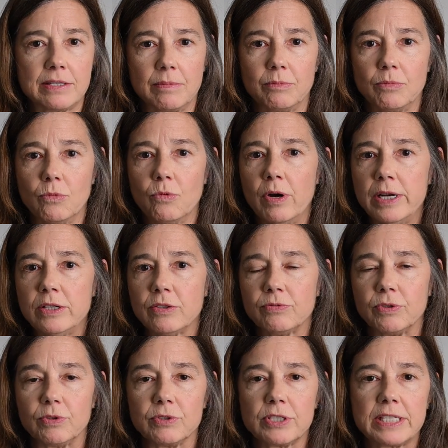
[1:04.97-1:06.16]
some
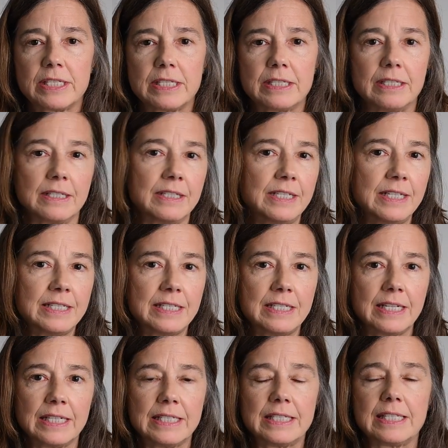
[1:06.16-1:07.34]
wonderful
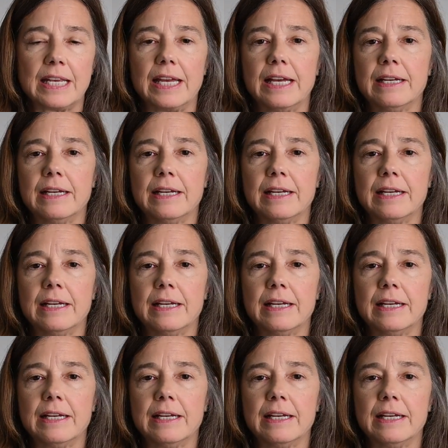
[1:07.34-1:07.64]
statistics